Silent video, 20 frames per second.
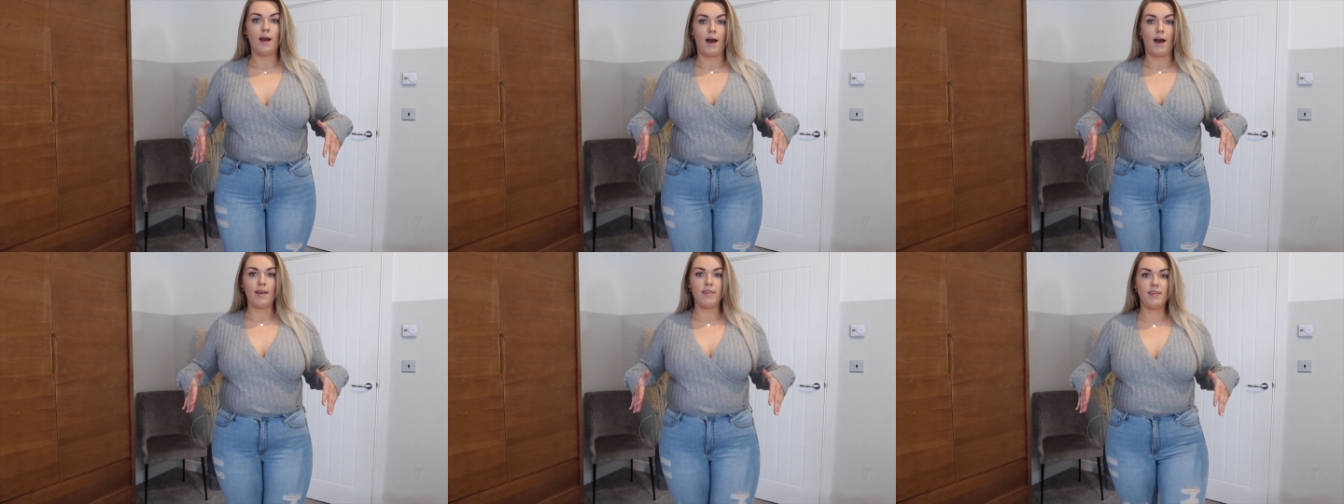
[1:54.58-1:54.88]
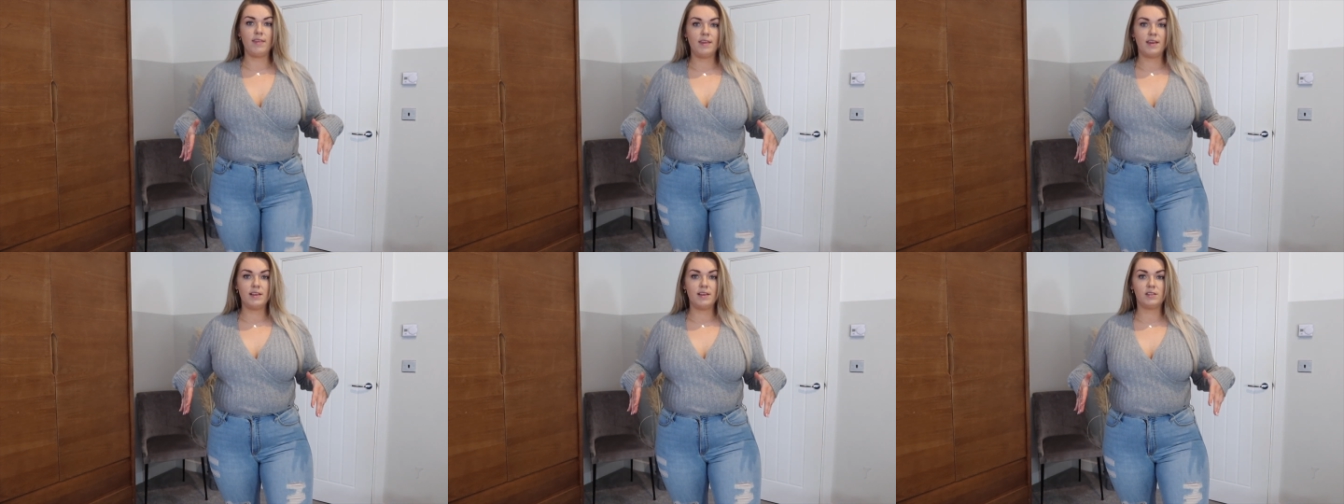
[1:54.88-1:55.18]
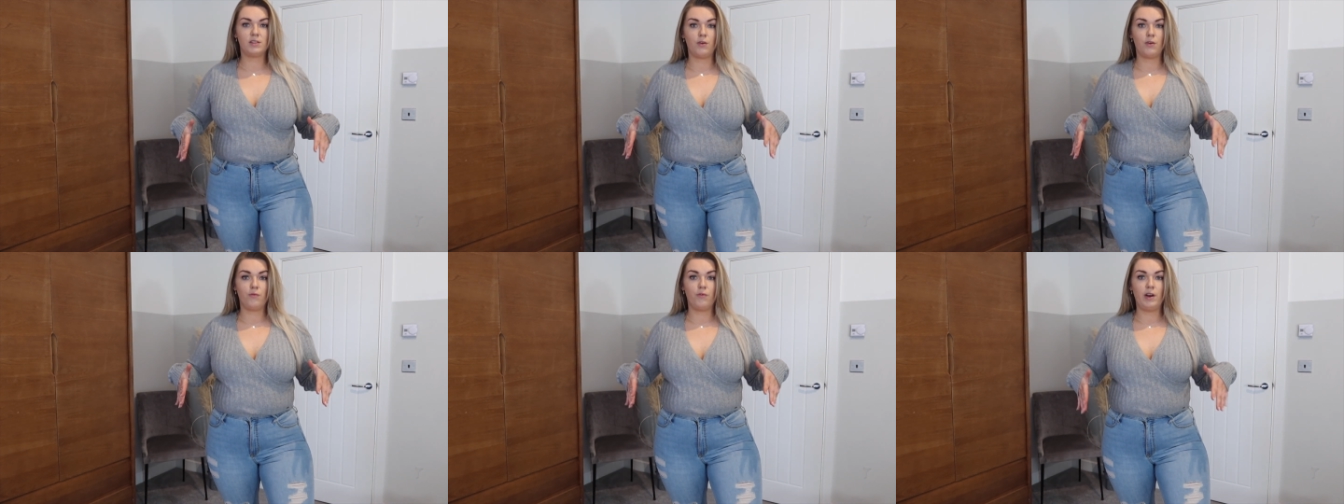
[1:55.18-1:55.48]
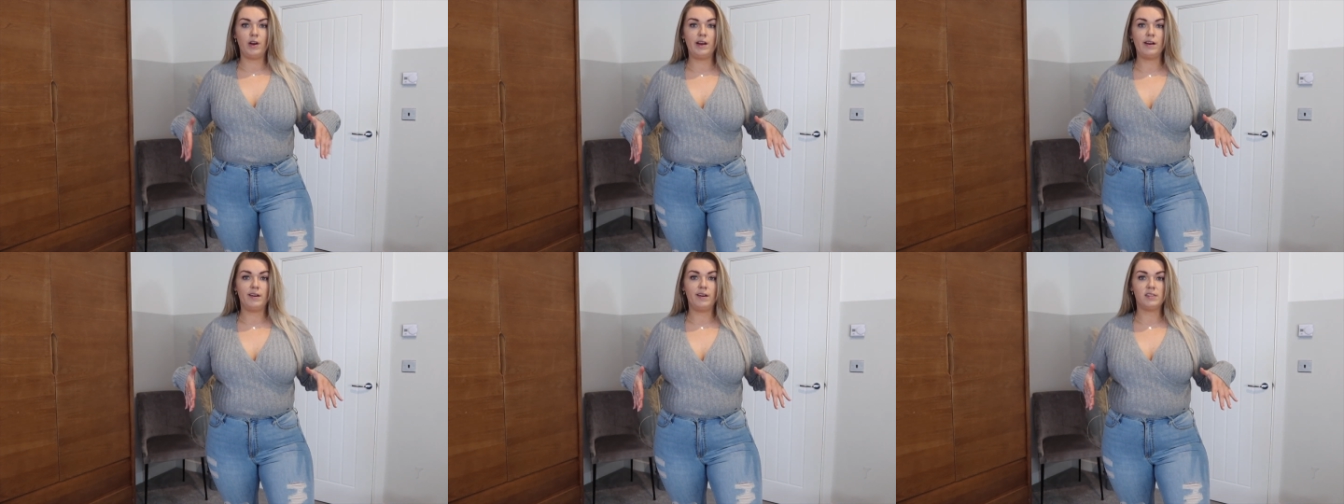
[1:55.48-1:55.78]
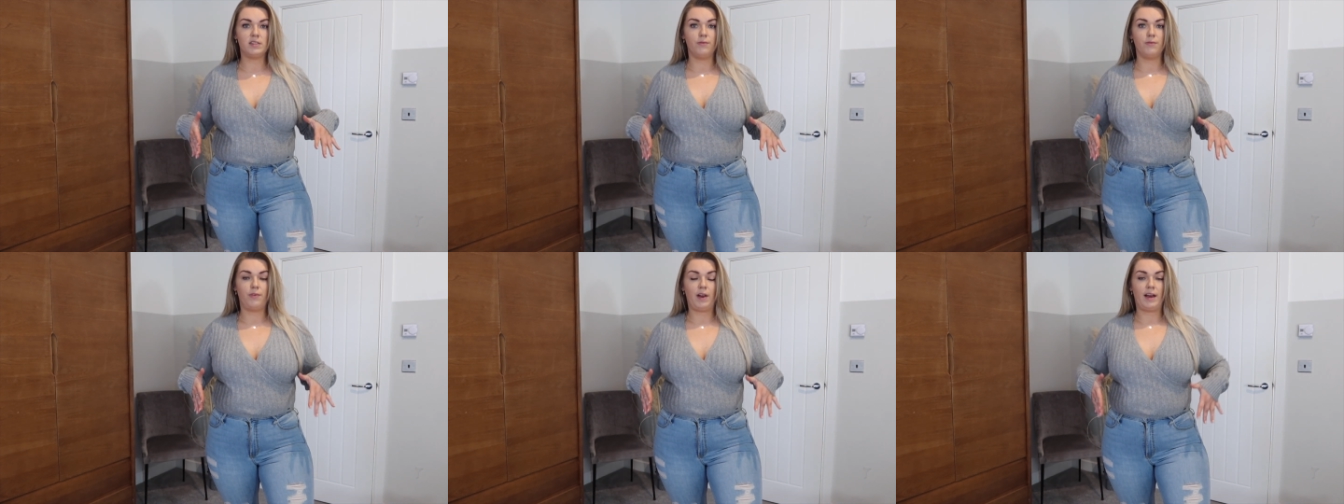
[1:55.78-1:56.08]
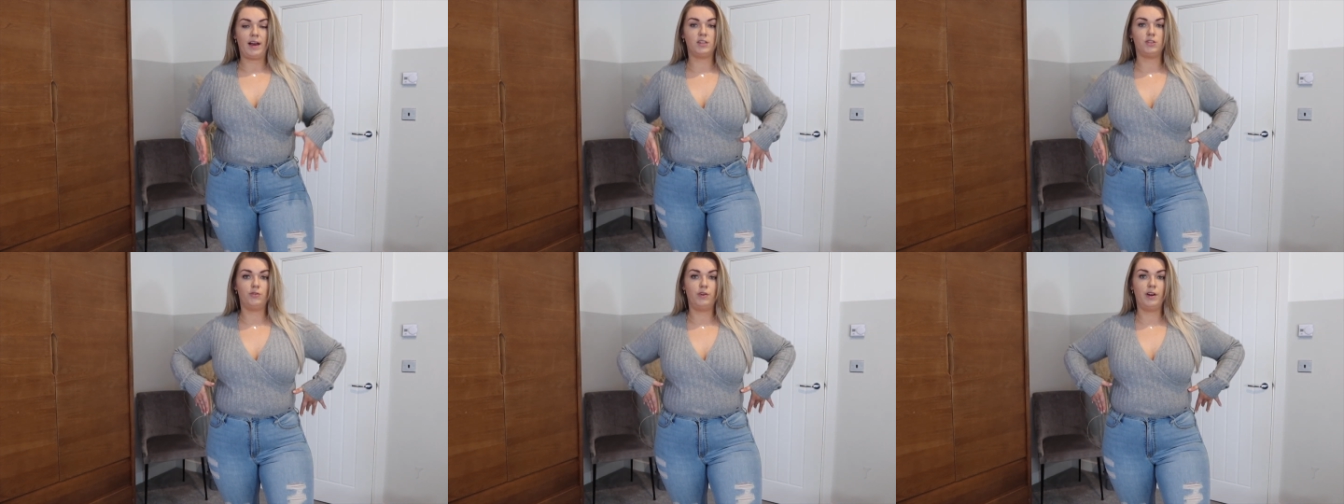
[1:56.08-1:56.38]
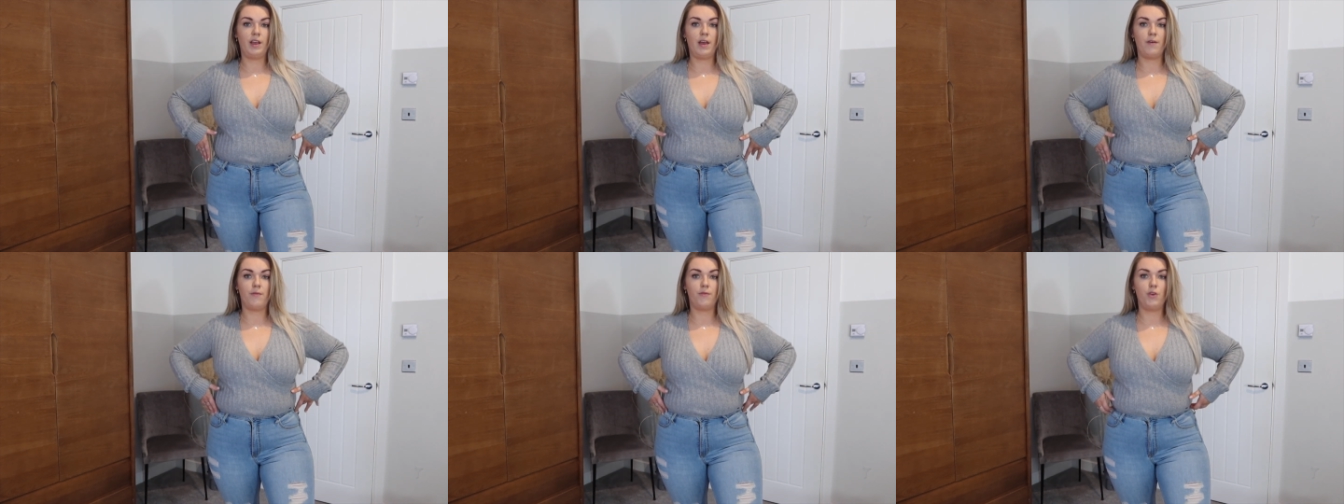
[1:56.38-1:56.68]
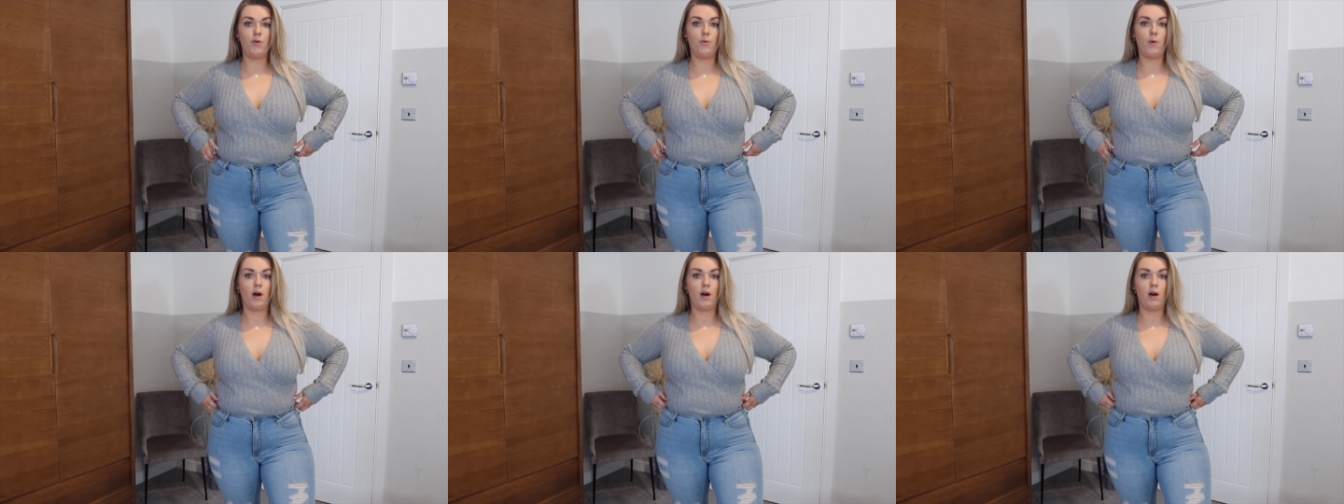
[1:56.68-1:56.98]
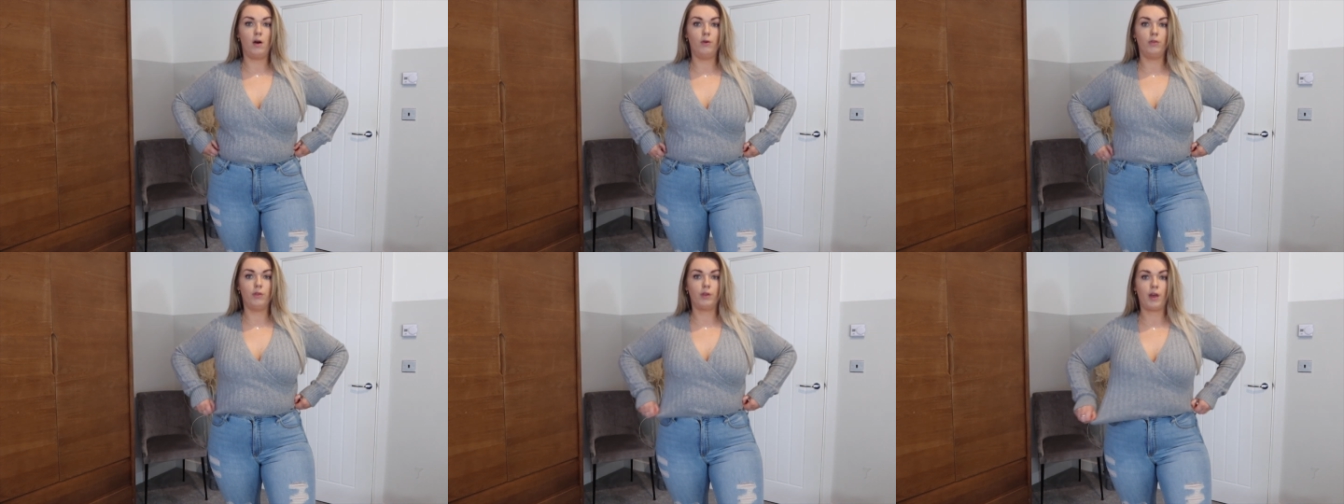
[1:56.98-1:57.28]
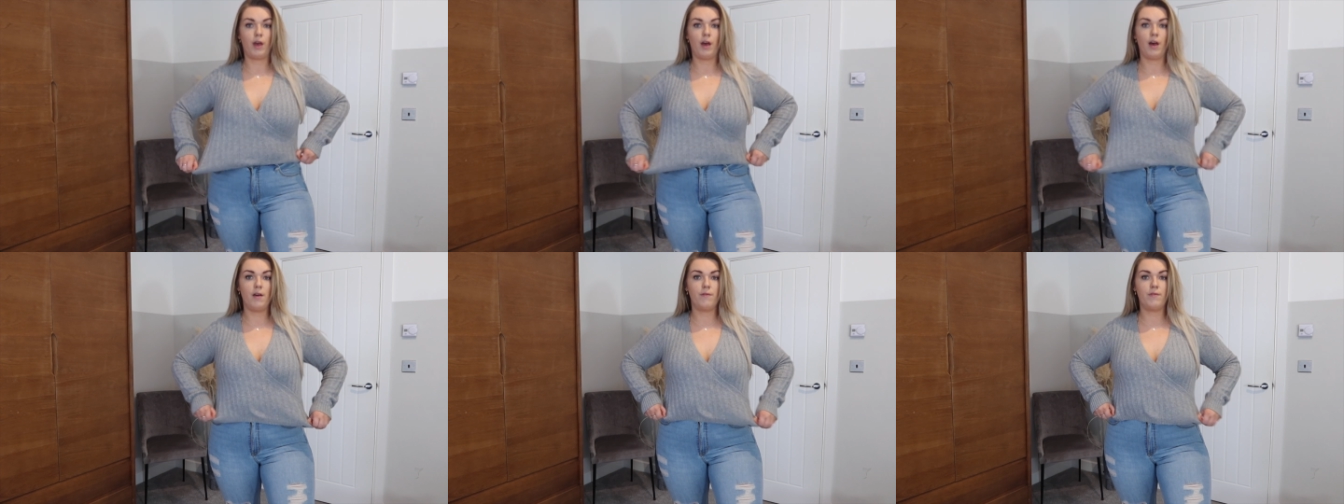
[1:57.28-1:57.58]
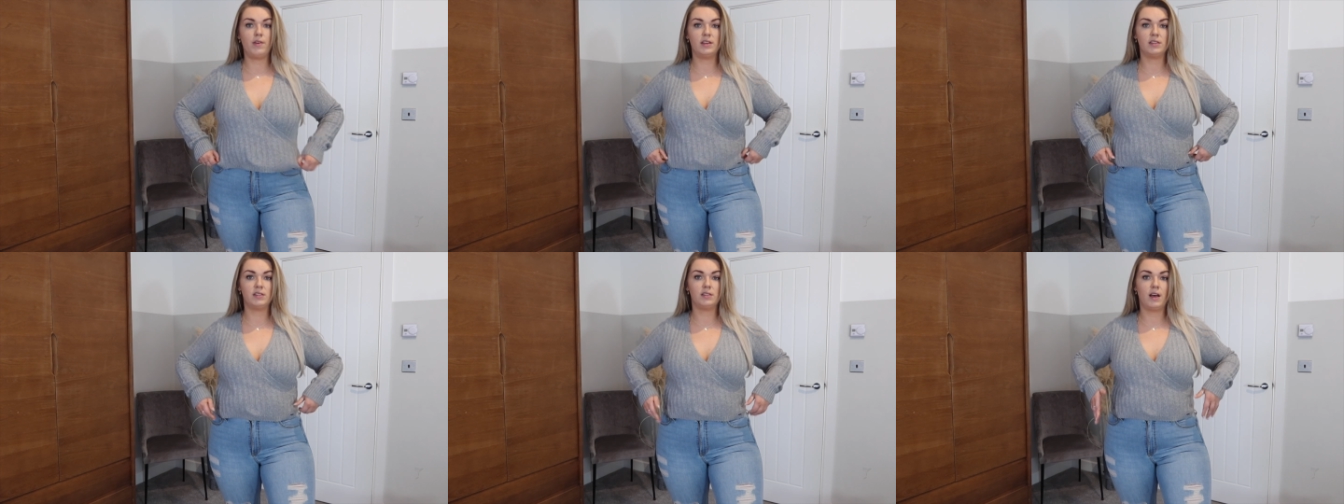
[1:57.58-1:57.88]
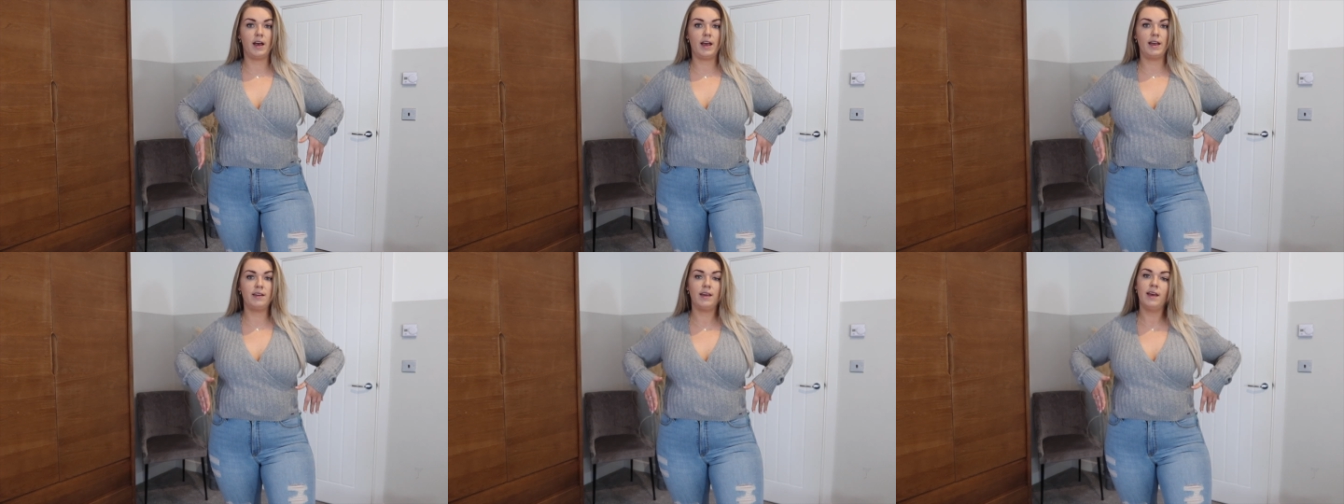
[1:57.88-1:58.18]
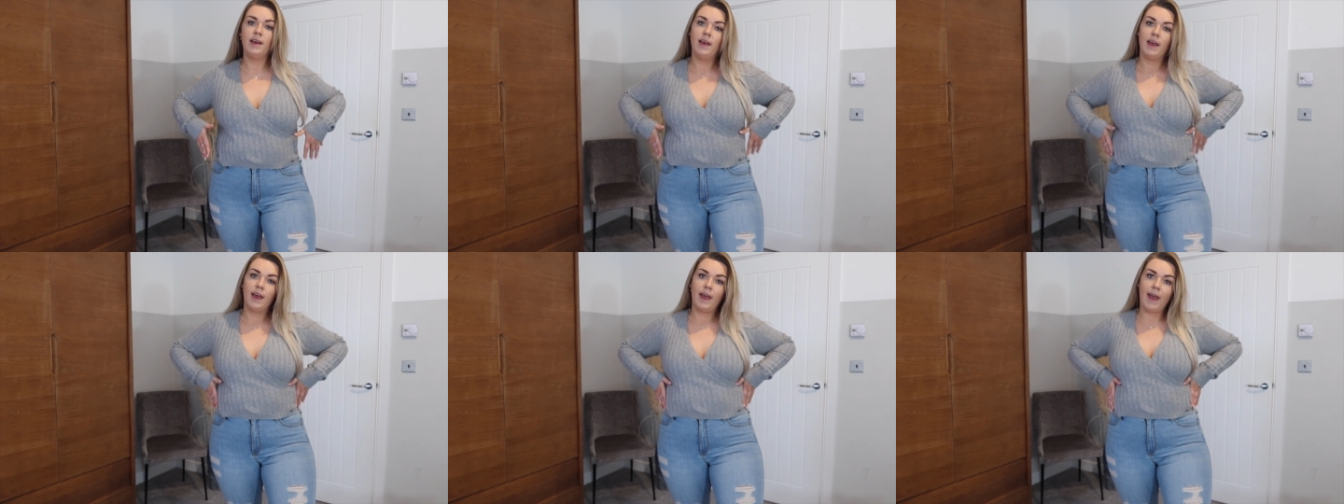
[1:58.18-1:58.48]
I think it's really nice and flattering if you are on the curvier side.